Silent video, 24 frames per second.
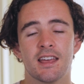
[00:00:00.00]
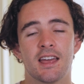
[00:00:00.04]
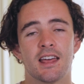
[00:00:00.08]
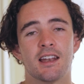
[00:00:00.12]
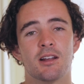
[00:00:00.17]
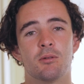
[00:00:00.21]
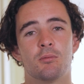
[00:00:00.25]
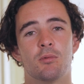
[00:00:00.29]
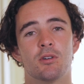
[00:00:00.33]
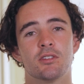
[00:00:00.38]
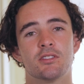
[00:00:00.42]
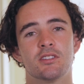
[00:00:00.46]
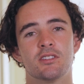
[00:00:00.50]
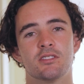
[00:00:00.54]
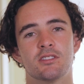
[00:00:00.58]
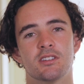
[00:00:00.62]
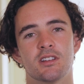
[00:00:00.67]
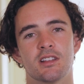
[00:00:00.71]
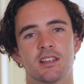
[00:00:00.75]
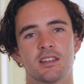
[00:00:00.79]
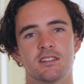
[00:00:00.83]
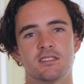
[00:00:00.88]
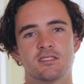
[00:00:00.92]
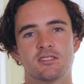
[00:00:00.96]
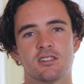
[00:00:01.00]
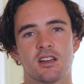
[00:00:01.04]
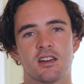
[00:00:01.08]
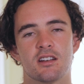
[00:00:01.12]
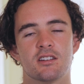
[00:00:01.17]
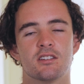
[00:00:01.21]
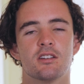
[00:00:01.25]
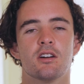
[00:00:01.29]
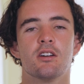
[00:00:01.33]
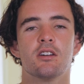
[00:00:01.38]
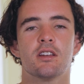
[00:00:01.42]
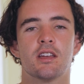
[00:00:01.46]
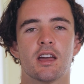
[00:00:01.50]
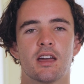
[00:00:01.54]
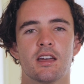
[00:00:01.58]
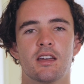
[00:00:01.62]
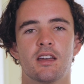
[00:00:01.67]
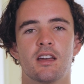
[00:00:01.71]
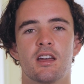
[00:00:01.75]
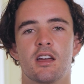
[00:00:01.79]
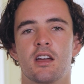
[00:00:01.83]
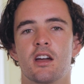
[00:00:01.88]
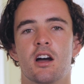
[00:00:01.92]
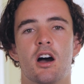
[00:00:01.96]
And it wasn't until I decided,
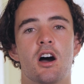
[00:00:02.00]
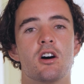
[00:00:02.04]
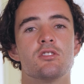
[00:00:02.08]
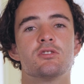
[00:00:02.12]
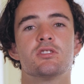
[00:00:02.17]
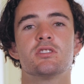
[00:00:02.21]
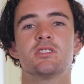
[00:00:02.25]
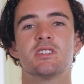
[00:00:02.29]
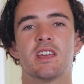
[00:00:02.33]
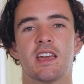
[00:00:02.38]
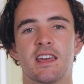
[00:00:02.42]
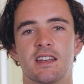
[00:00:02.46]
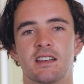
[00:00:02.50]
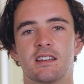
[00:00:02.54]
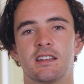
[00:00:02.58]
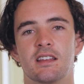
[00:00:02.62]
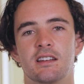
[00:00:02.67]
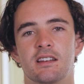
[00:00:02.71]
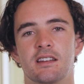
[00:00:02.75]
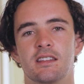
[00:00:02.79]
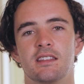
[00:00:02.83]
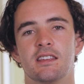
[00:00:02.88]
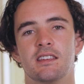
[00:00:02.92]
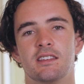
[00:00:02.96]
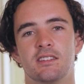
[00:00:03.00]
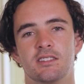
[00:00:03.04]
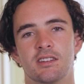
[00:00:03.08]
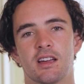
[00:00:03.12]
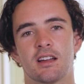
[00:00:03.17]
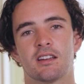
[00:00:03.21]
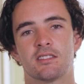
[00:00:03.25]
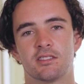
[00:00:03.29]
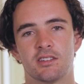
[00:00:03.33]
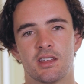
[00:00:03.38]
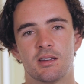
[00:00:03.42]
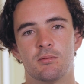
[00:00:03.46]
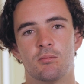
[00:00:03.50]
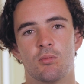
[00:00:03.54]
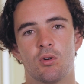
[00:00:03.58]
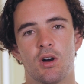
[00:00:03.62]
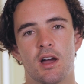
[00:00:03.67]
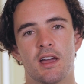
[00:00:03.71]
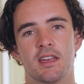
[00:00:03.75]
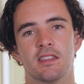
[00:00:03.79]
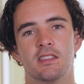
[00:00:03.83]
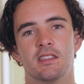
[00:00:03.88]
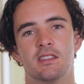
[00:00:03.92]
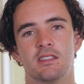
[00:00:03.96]
okay, I'll just edit it the exact same
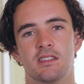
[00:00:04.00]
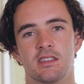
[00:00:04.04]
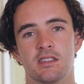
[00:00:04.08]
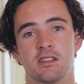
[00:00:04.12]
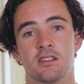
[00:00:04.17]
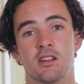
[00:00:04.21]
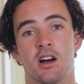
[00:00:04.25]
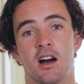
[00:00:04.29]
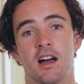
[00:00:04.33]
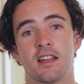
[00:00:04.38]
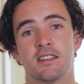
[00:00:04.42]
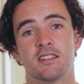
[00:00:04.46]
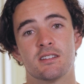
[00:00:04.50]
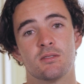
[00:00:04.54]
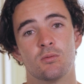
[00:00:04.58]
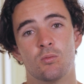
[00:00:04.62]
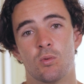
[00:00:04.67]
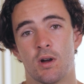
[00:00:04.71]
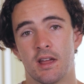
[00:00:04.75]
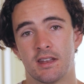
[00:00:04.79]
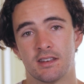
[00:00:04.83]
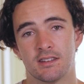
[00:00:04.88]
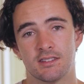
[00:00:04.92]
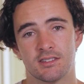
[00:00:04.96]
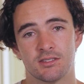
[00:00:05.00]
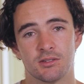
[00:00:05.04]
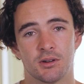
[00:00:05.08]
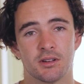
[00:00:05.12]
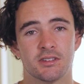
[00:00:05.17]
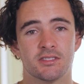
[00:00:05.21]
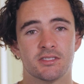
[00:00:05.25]
way that the night went. So I